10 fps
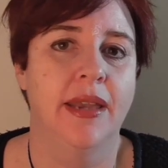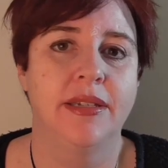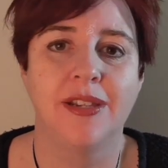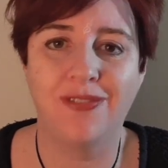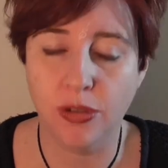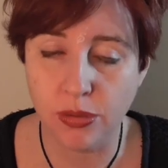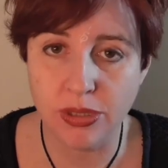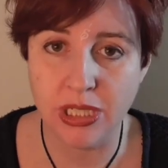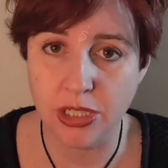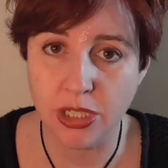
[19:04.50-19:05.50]
add
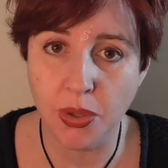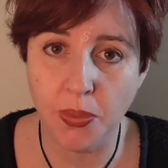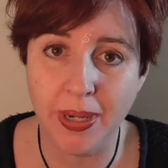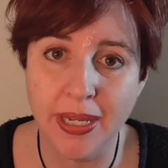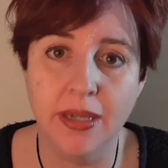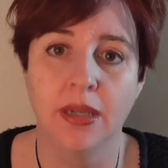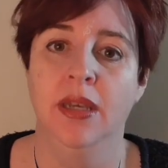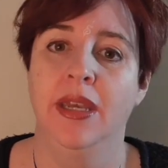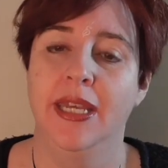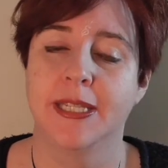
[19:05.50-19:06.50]
difficulty to your week.
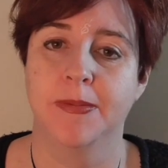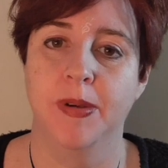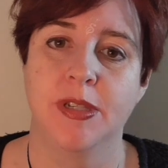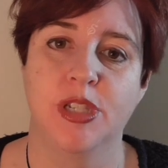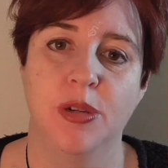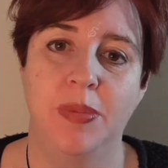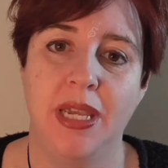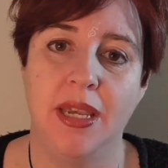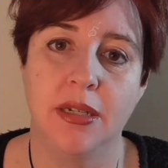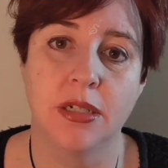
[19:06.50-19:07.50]
It's supposed to
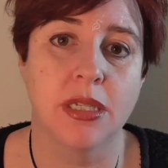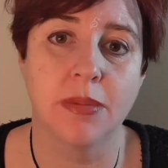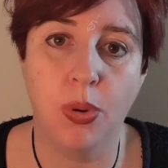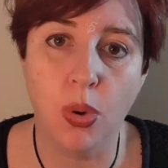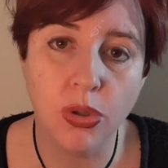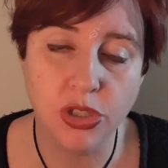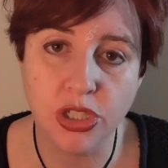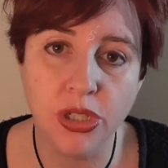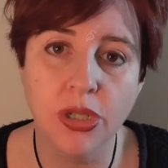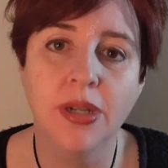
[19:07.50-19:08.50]
be here to
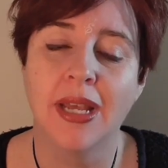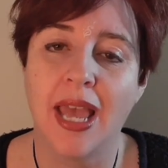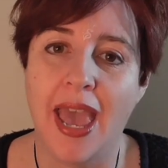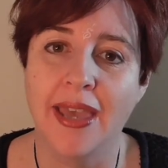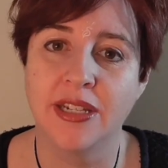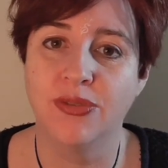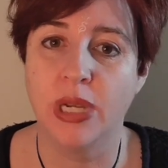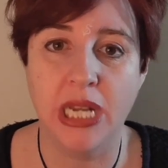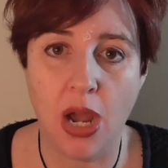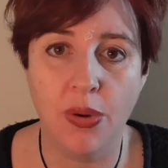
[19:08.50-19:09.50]
support you. And if
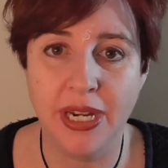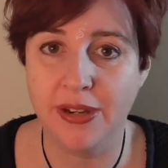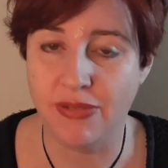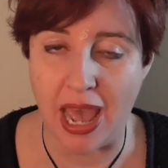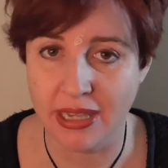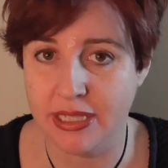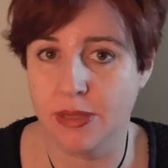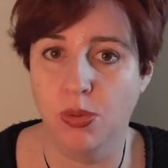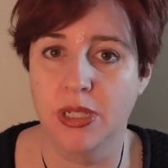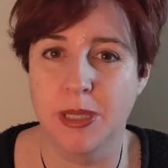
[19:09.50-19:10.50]
we know in
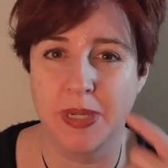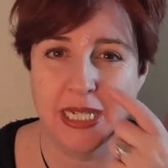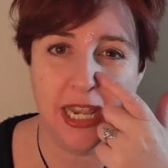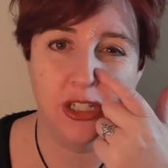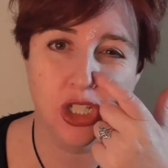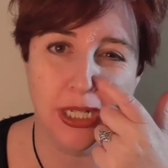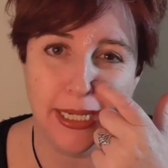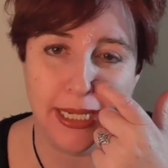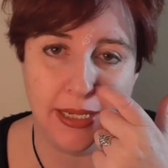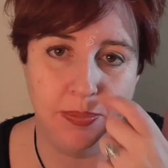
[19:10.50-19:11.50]
advance what's
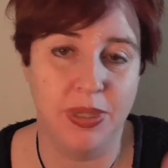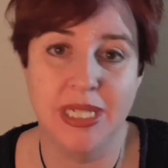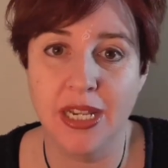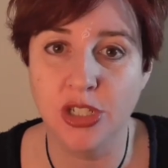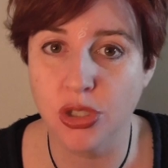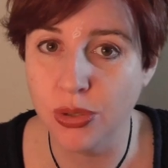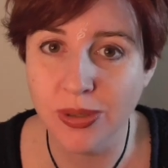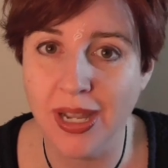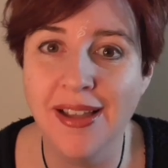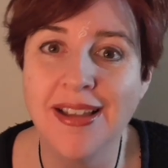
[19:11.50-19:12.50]

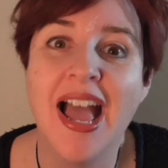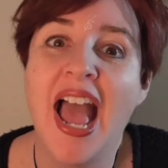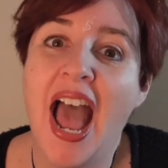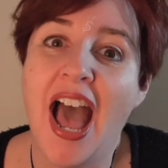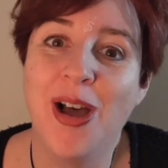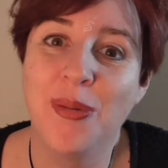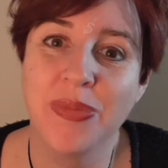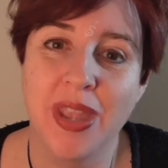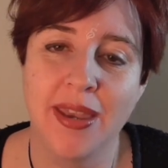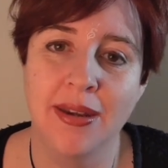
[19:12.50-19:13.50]
potential,
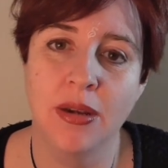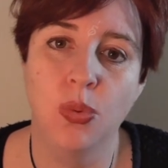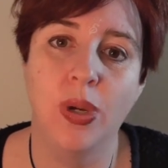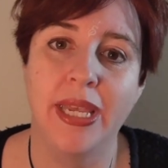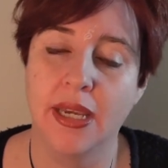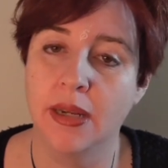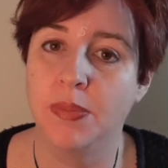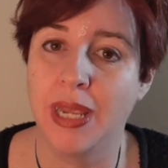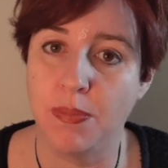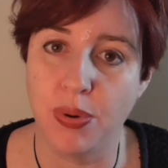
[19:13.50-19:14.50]
then we
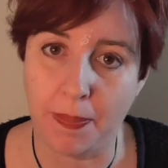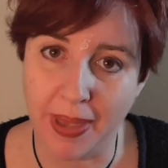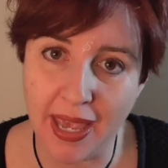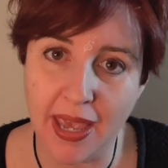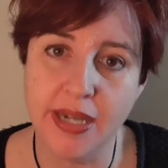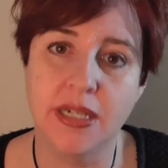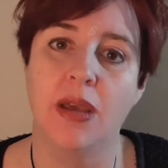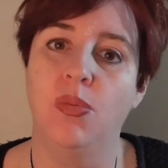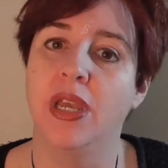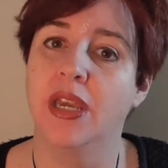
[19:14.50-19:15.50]
can be prepared
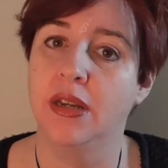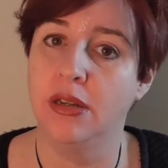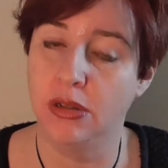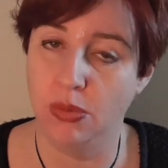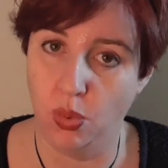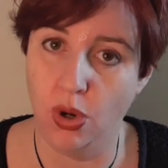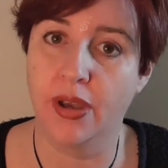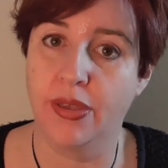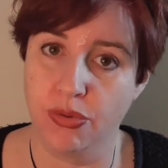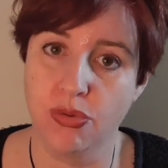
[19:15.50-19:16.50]
and we can
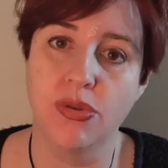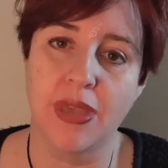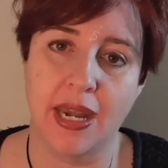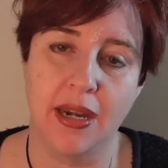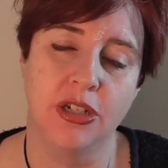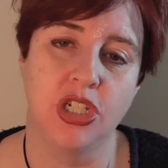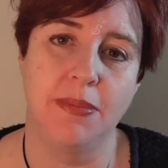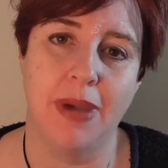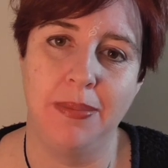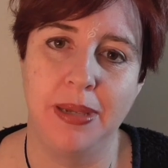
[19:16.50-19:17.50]
work through that
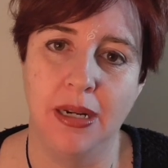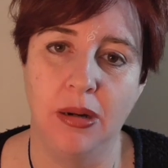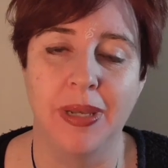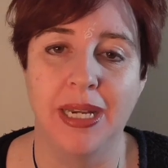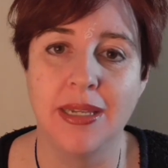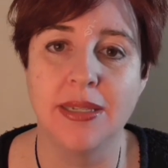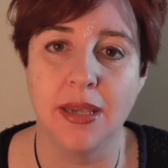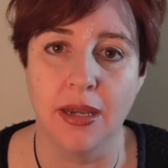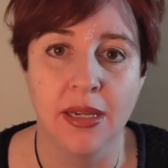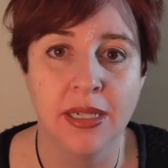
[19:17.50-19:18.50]
energy maybe a little bit
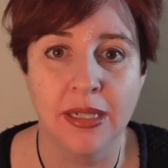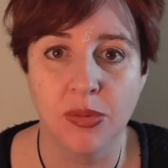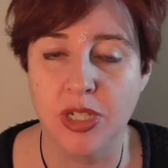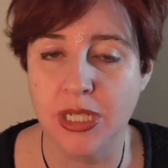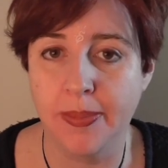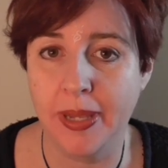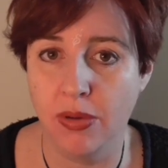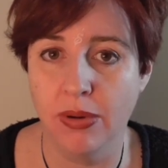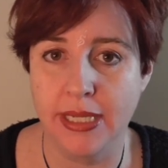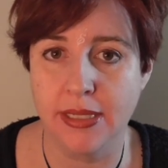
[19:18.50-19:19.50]
easier, which is a
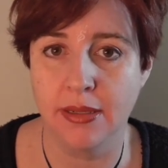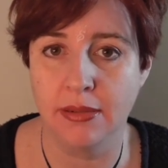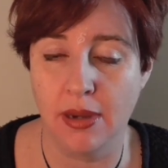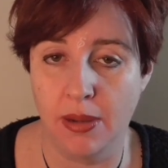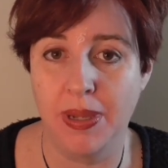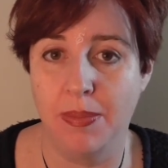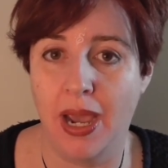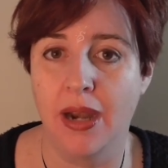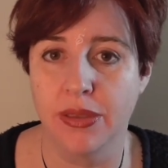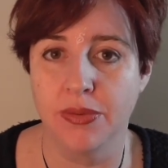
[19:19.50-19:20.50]
big
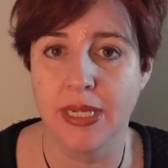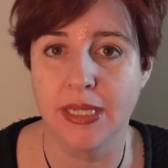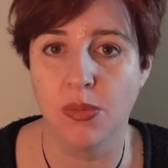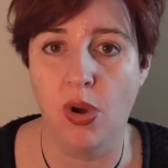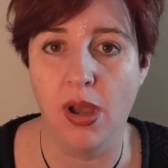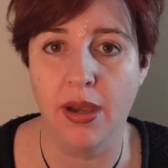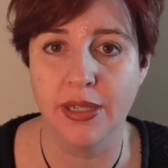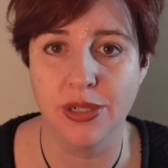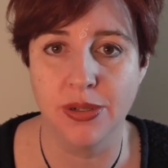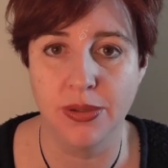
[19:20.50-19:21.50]
part of the reason why
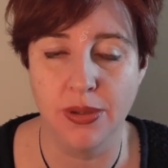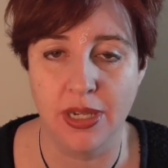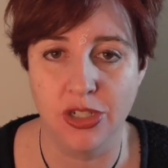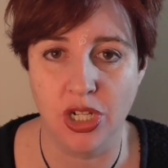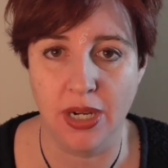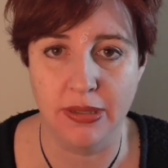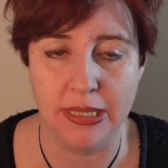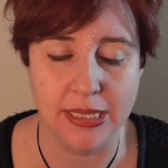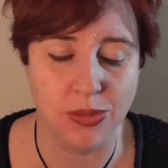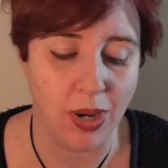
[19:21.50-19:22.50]
I do and share
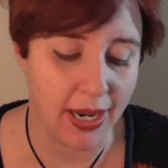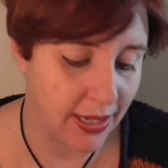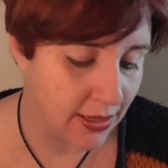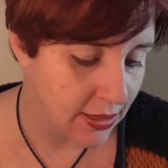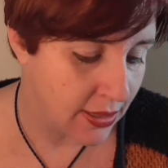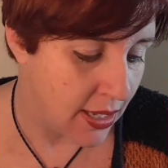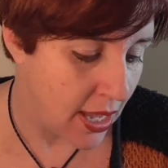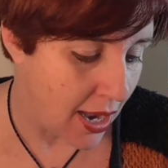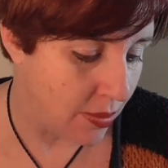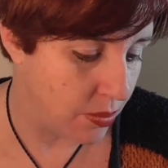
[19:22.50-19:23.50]
in this way.
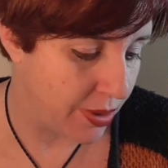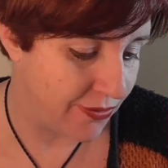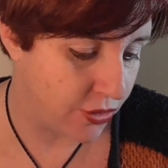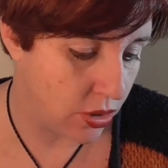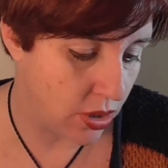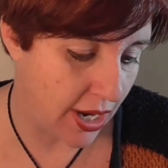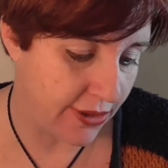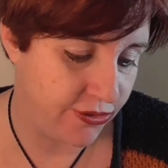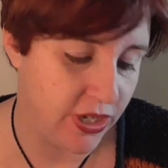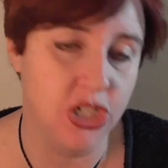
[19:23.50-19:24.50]
Before
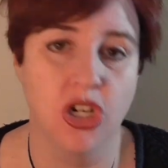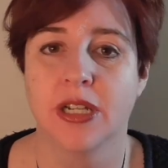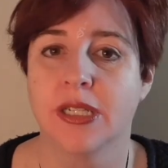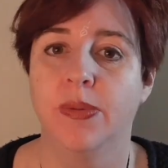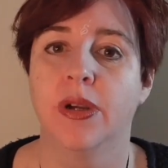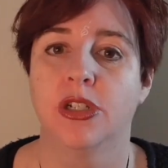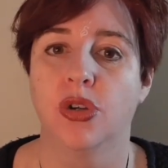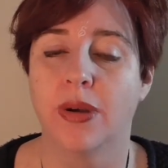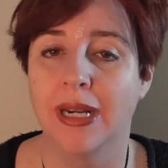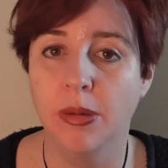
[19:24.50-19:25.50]
I finish, I just want to
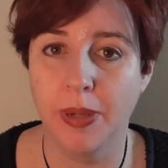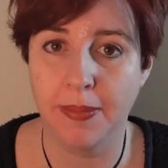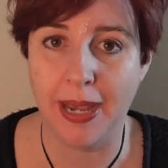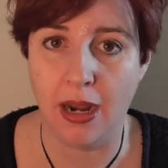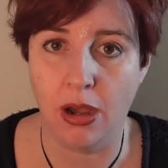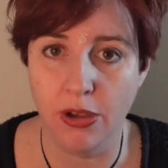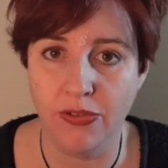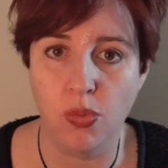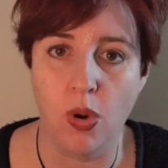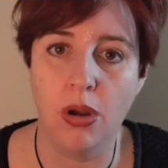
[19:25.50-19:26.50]
talk a little bit about
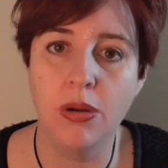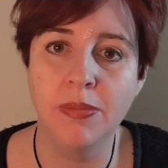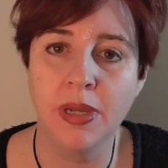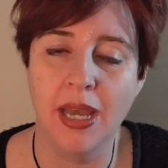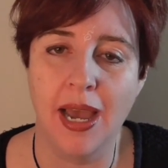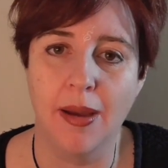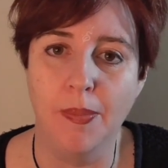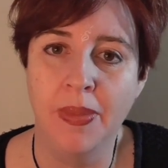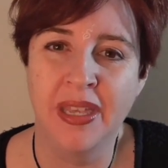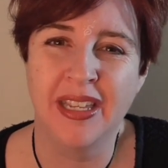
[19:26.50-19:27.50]

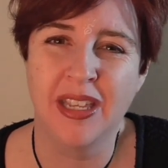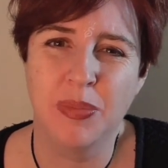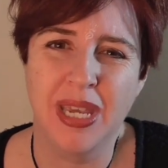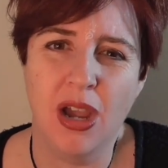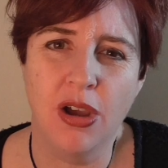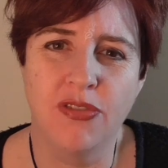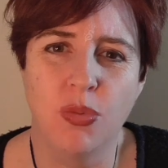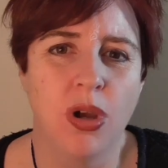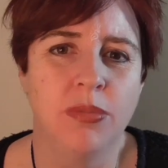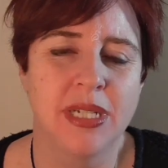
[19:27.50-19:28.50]
overwhelm. Being
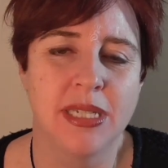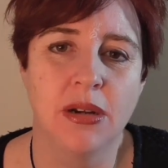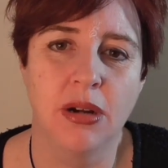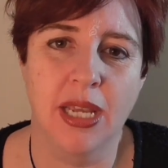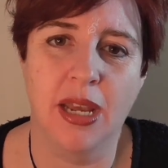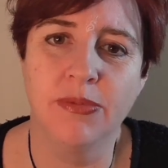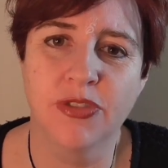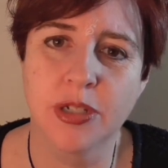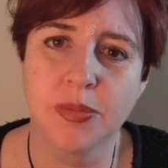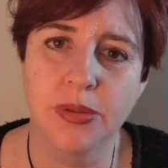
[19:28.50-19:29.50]
overwhelmed is not a
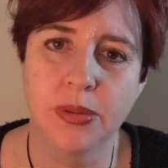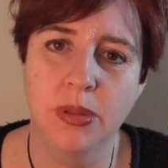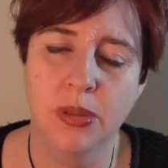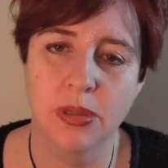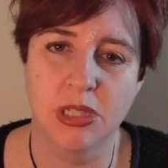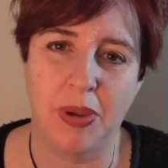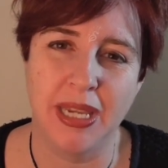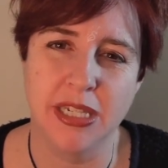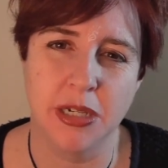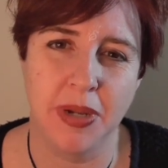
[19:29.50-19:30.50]
comfortable
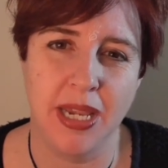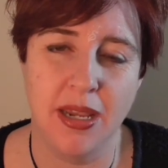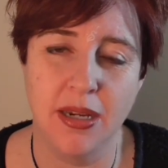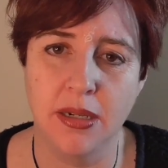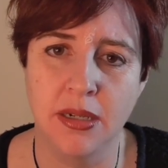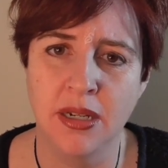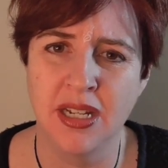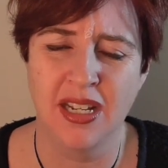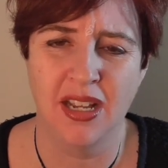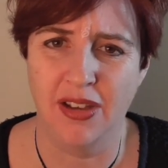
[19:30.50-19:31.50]
space to be in, and
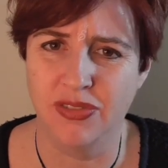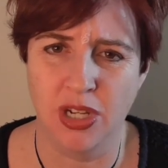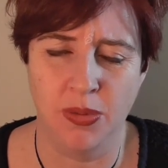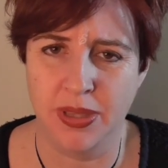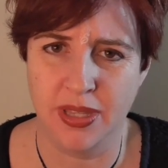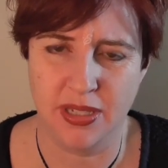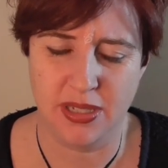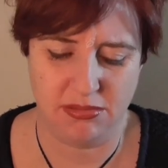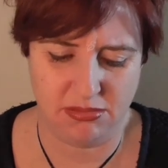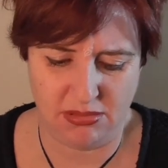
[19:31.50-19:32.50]
I've dealt with
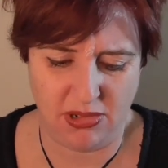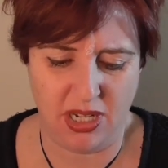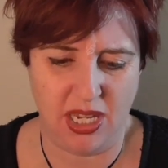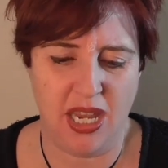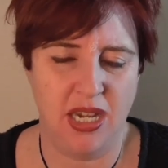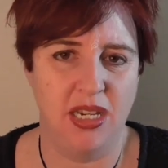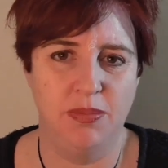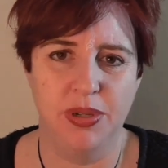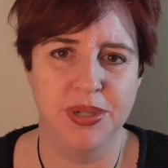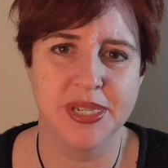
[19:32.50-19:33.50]
this like any
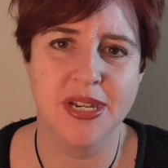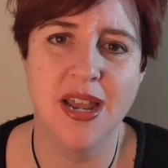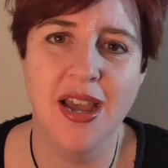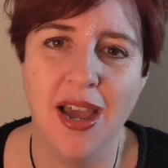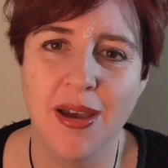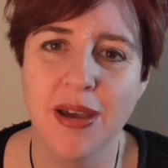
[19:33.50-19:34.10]
person